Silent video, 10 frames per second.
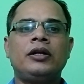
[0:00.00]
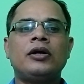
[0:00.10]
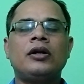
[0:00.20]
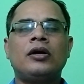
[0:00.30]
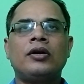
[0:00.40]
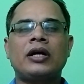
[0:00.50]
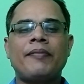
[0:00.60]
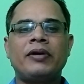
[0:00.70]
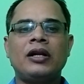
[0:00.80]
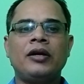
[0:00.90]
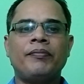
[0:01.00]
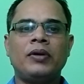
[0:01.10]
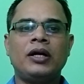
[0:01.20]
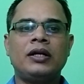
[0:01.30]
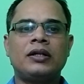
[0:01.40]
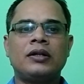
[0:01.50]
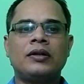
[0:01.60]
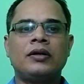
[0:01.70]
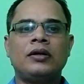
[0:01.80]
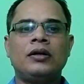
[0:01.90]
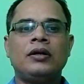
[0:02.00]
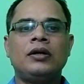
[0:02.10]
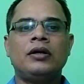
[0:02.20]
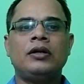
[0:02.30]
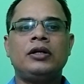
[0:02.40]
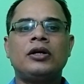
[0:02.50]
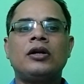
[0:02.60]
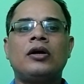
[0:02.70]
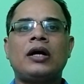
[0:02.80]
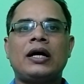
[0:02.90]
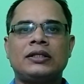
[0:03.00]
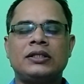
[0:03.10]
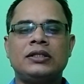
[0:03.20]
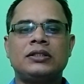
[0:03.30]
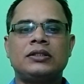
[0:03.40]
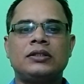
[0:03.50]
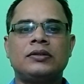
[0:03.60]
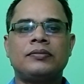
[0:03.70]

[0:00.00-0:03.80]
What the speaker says: return on capital employed, return on assets.